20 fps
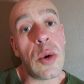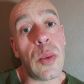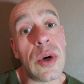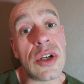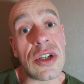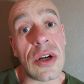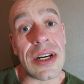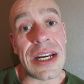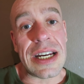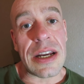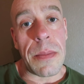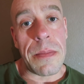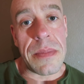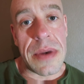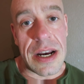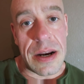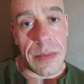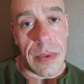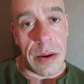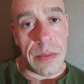We do need a
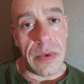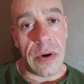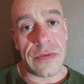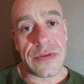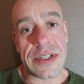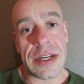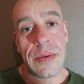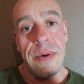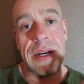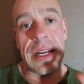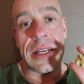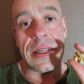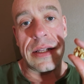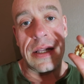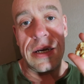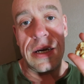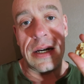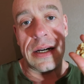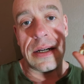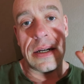minimum. Obviously, we need
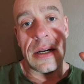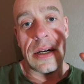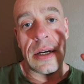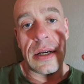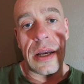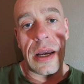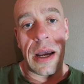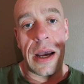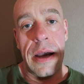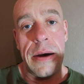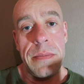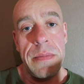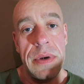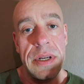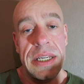the um,